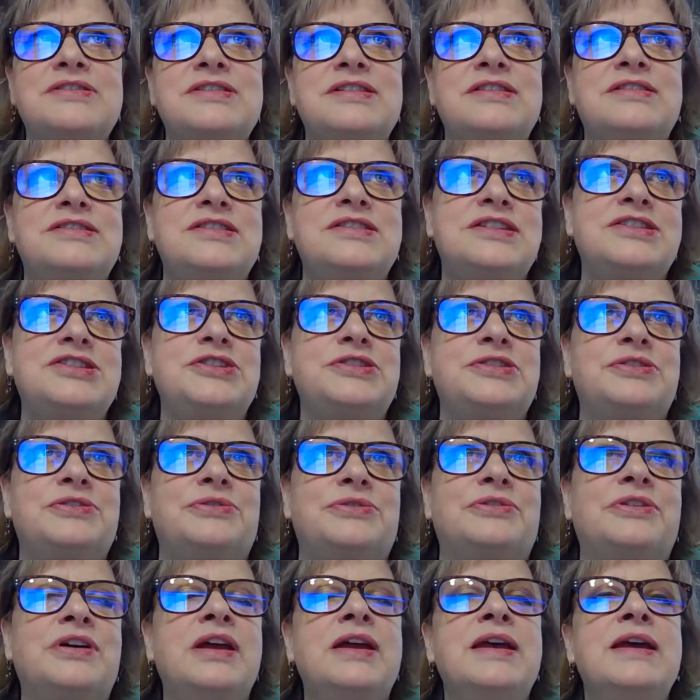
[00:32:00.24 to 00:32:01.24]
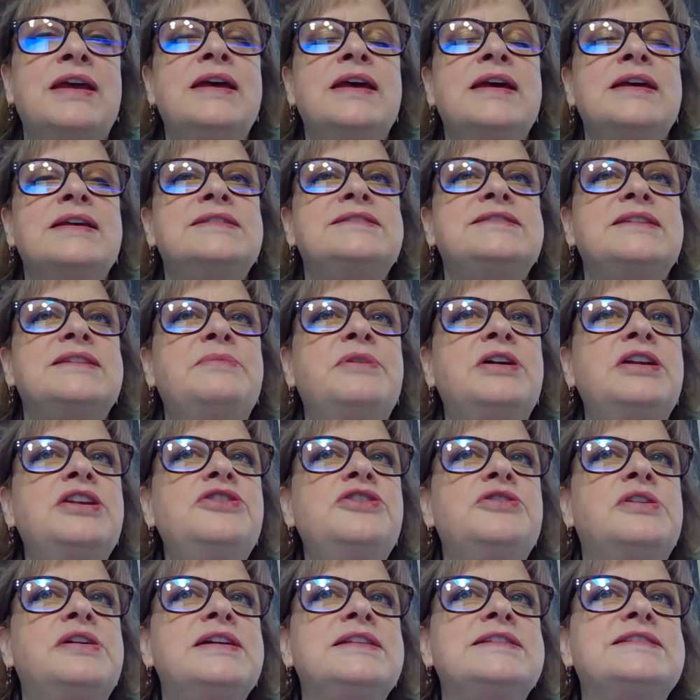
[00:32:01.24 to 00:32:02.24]
to do? Someone
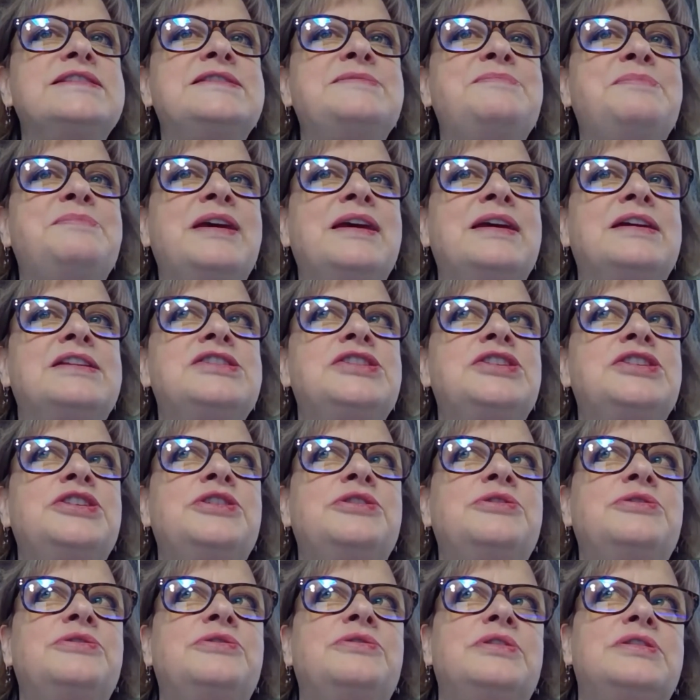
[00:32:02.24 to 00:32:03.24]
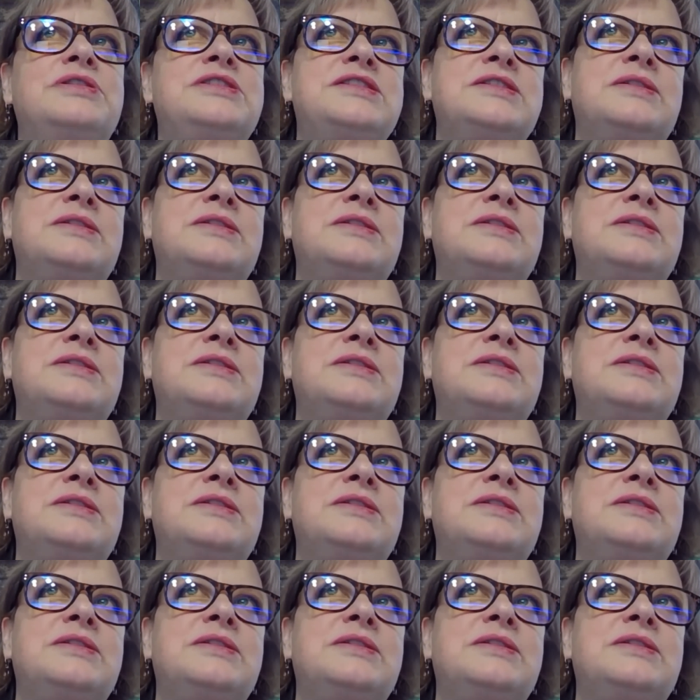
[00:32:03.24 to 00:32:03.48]
who can speak to you